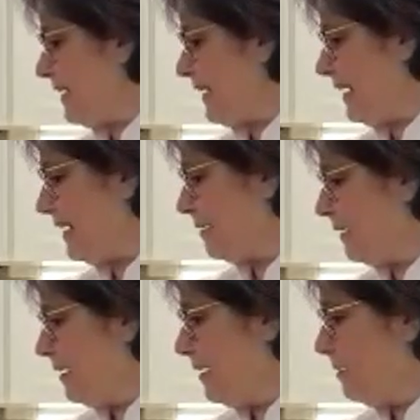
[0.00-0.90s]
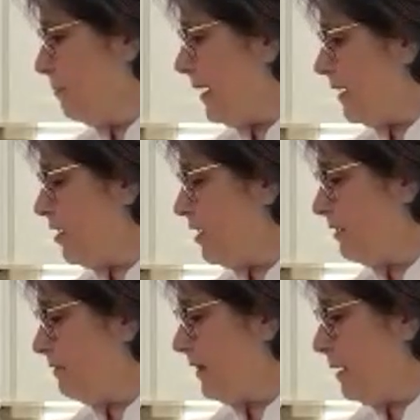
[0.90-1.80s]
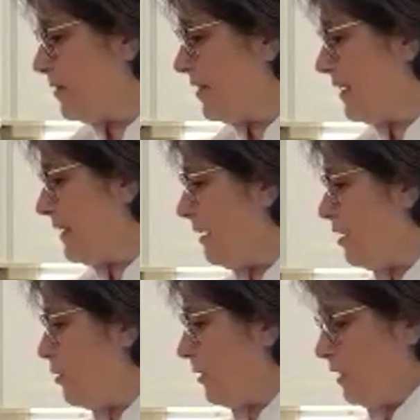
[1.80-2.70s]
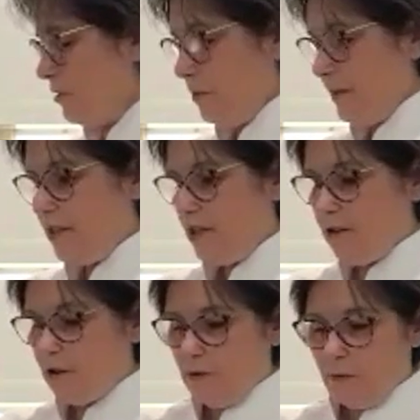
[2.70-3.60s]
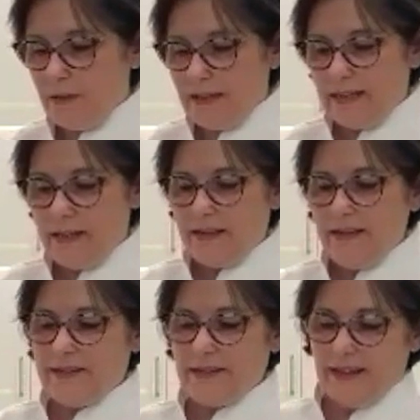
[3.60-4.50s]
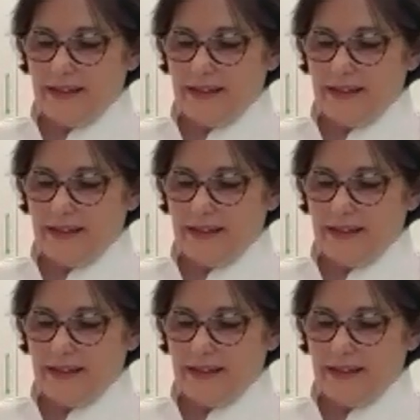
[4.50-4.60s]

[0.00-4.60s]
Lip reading: eating. My cauliflower steak. Now you can do it to your own doneness.